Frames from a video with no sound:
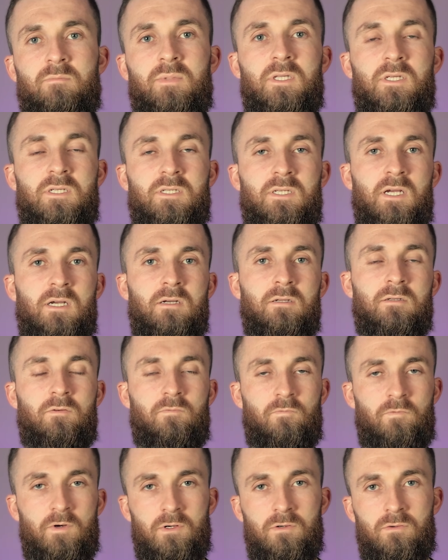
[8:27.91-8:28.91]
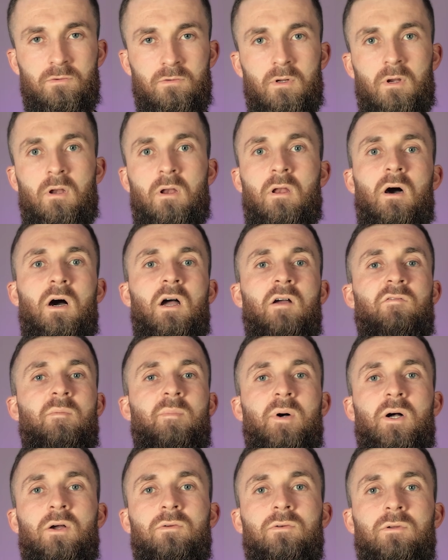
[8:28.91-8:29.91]
but the second a real live
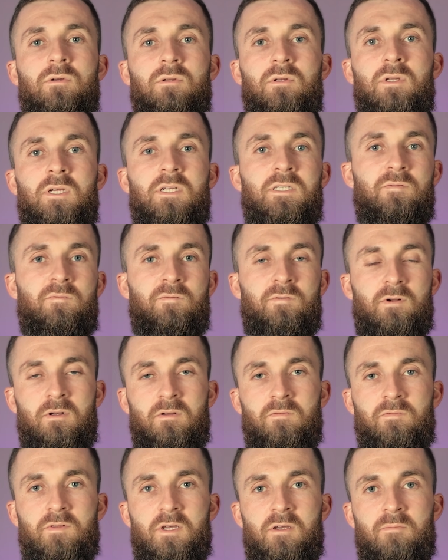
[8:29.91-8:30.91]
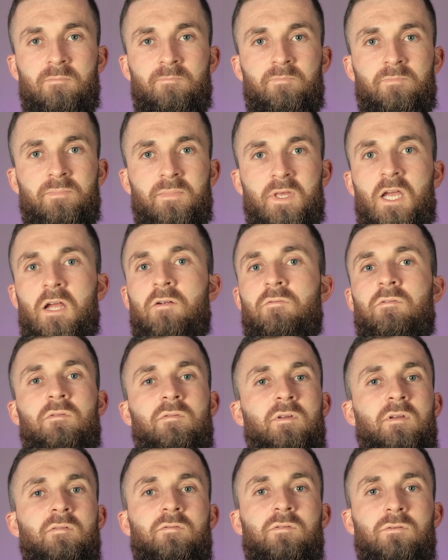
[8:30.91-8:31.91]
opponent is in front of them,
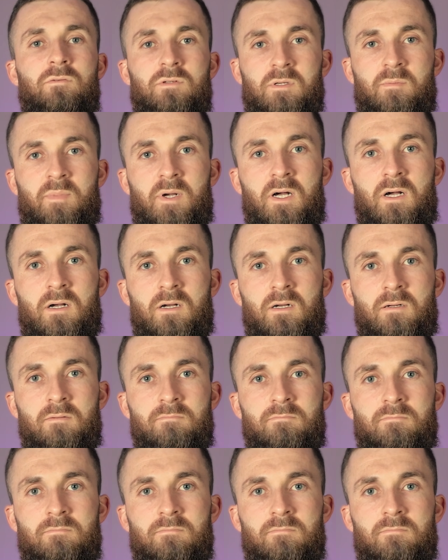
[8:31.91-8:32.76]
everything falls apart.